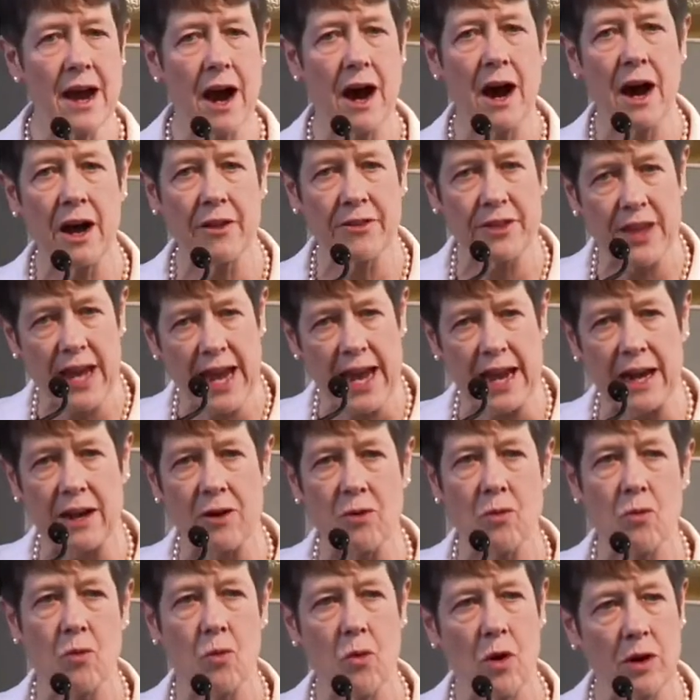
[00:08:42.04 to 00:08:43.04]
are
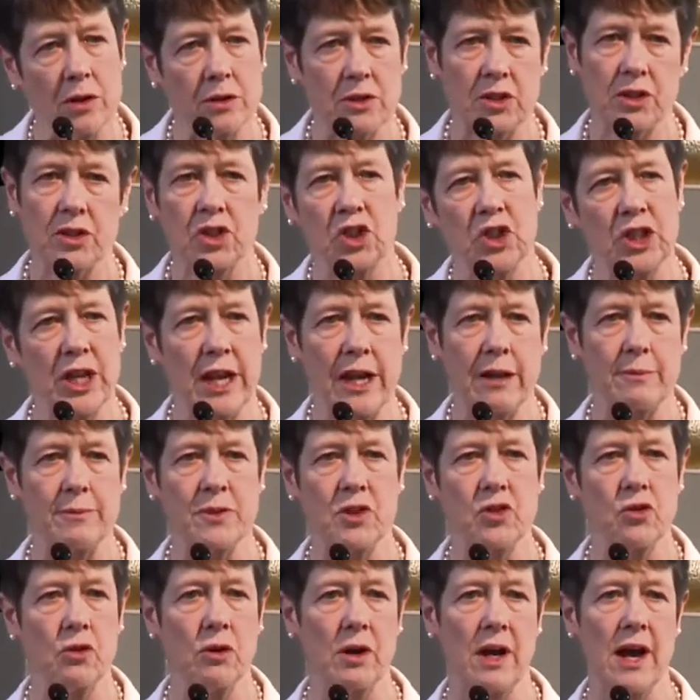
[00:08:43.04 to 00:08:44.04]
then what shapes
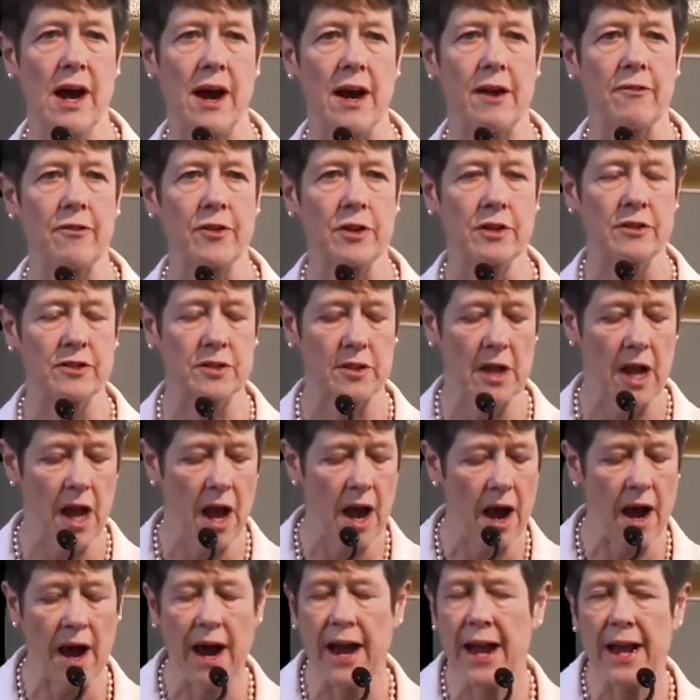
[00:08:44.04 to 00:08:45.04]
your life, because
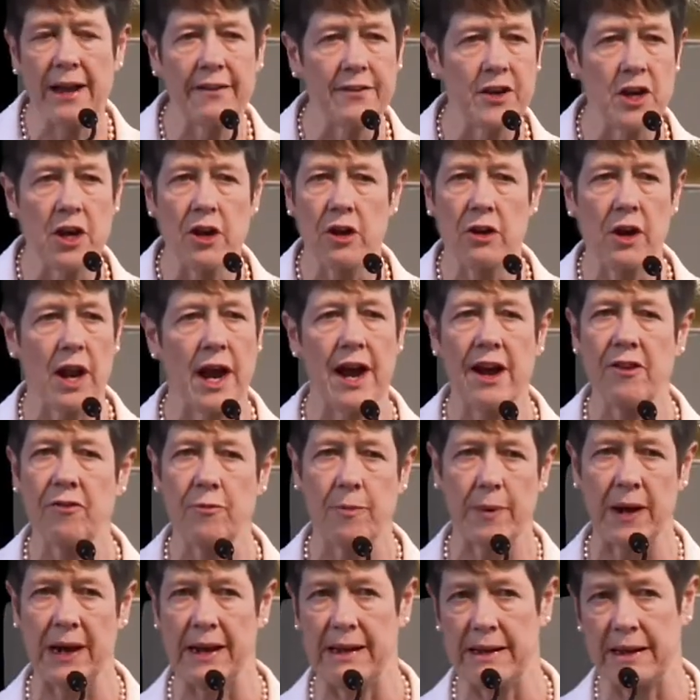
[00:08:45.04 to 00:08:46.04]
I have no life
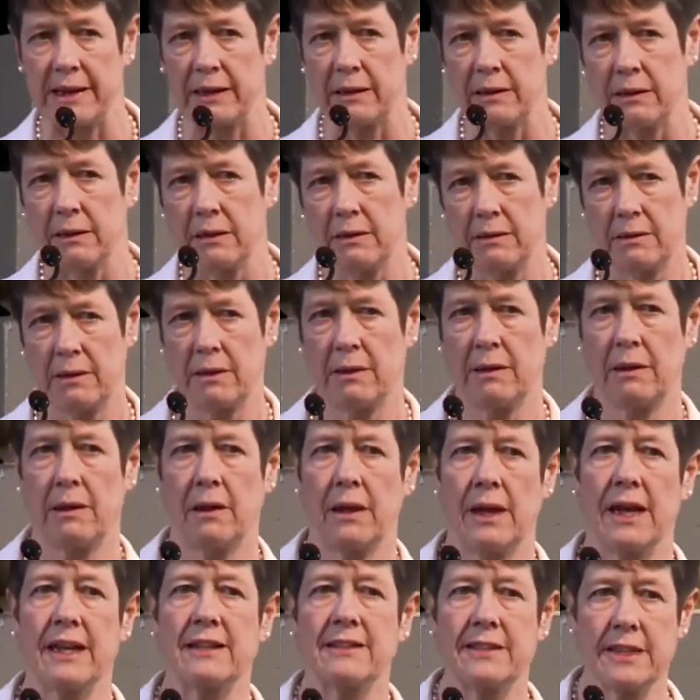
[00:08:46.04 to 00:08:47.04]
plan,
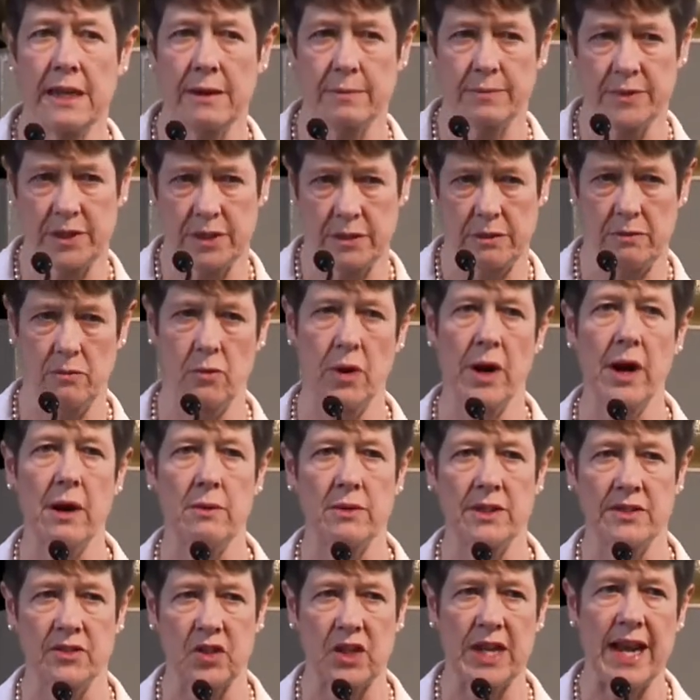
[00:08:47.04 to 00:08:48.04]
except when I
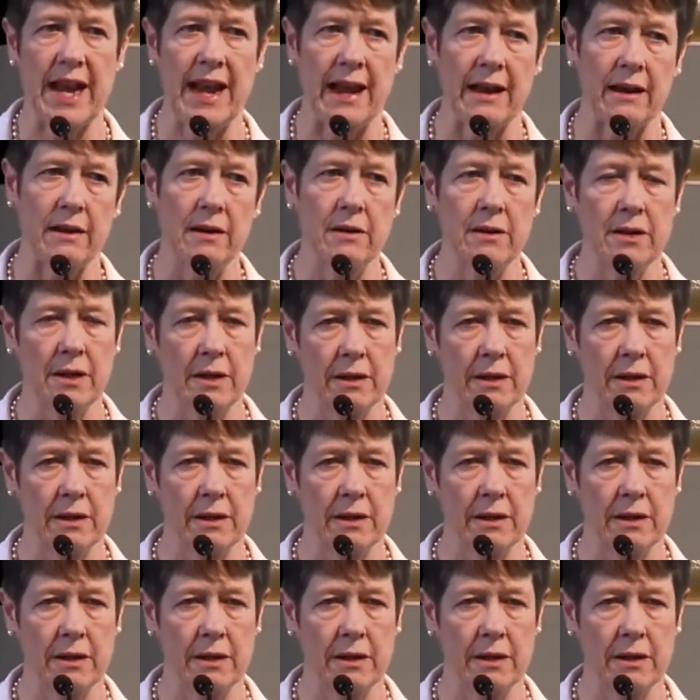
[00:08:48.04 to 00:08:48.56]
was 10.